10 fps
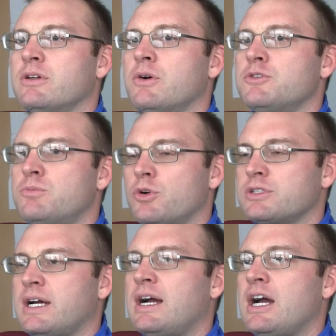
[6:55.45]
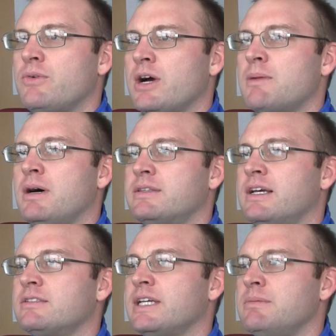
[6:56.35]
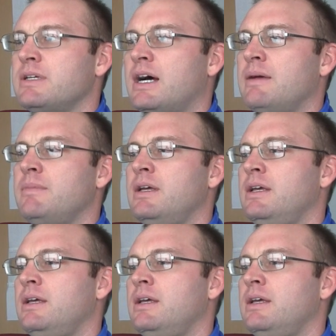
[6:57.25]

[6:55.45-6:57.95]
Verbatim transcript: and Coach Morris got hired right about that same time.